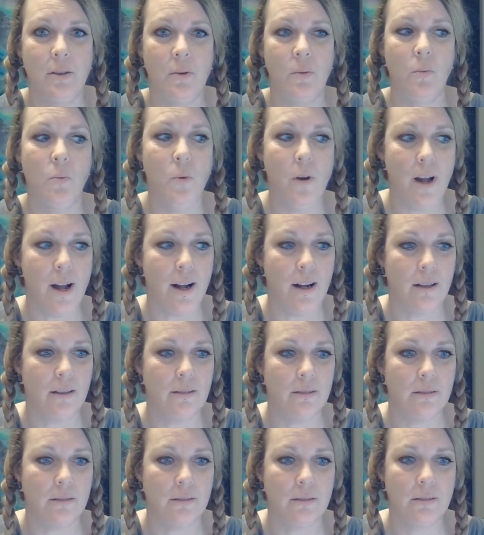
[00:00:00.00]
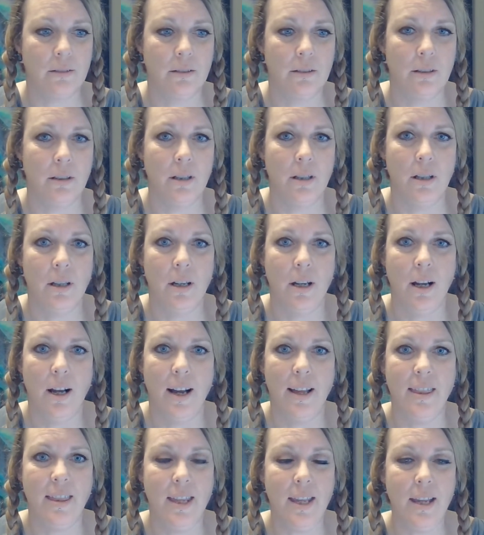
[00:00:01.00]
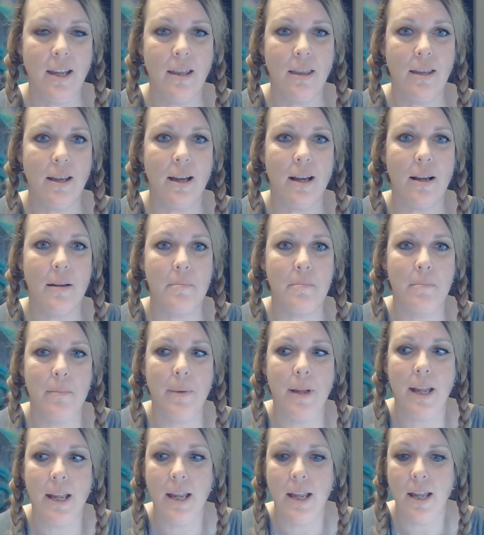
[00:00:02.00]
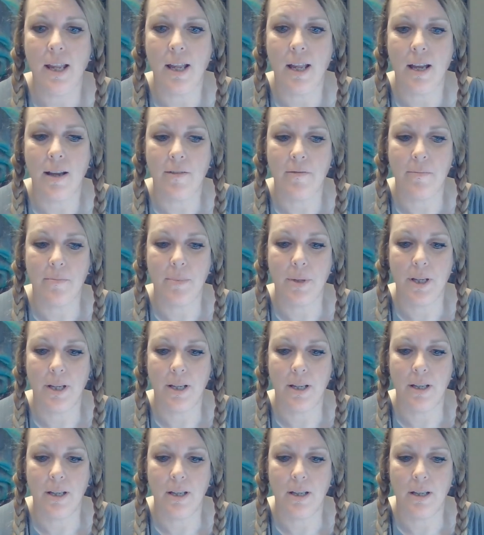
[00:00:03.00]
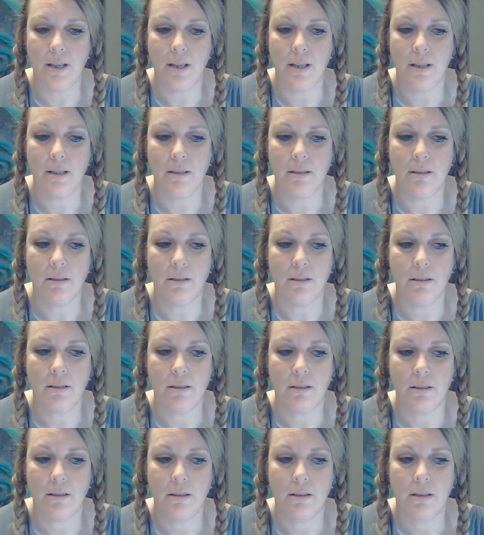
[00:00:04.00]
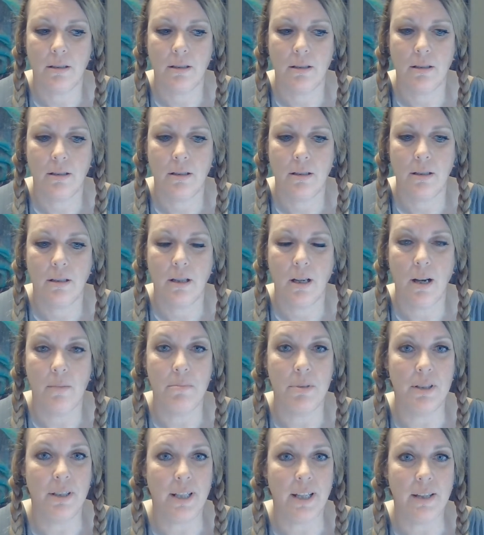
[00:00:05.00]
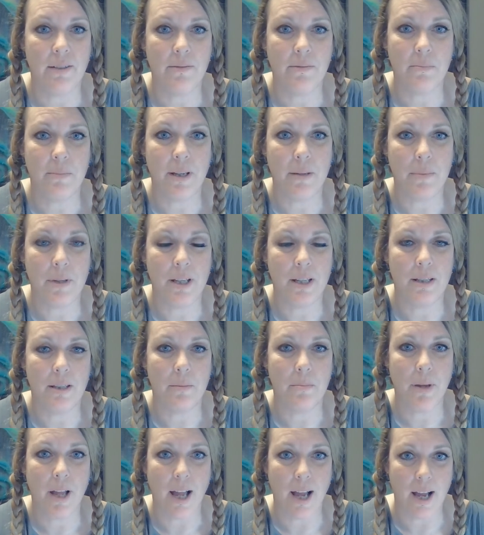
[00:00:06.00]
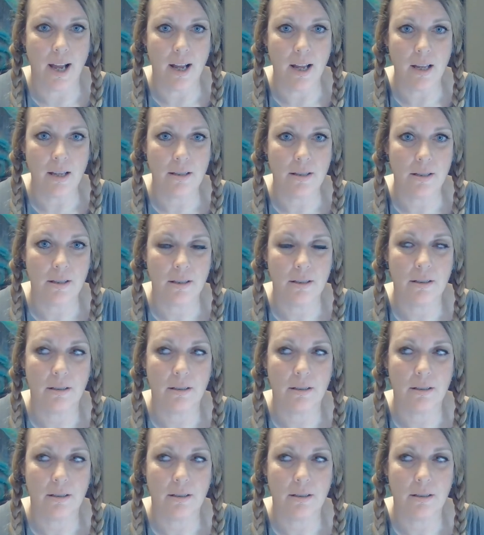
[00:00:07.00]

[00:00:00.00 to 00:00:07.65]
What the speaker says: Well, I think that may have been a belief maybe in the past,